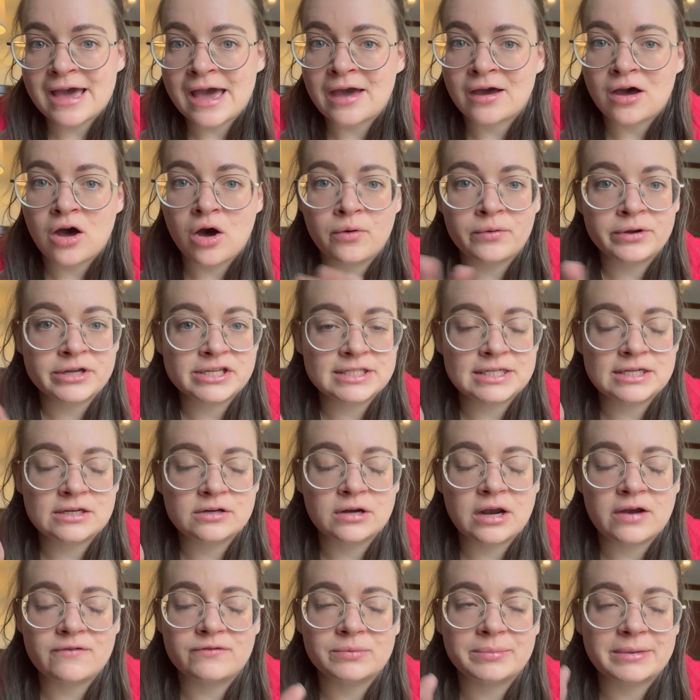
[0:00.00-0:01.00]
I always
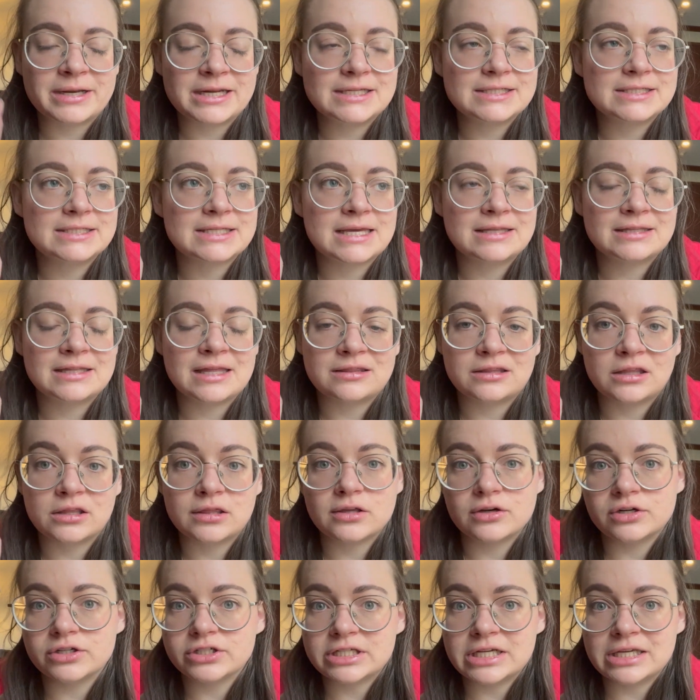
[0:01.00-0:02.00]
hear everybody say that The
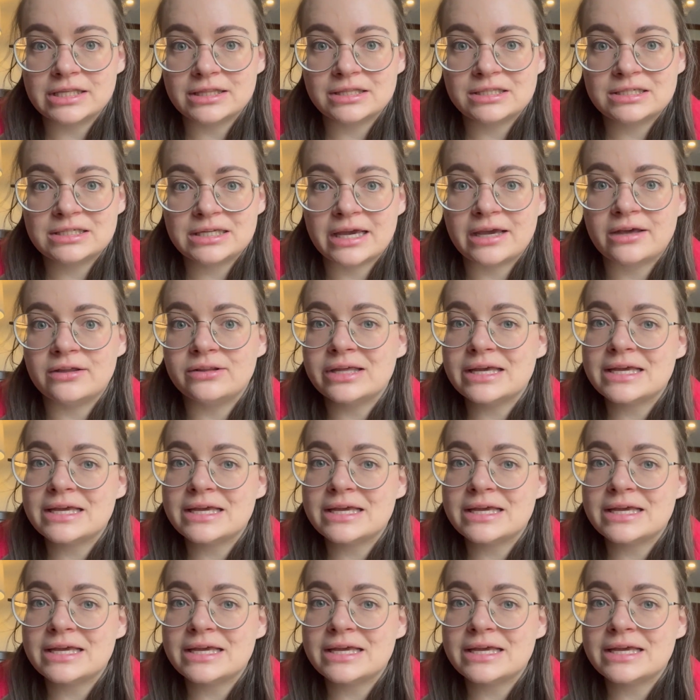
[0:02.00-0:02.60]
13th Tale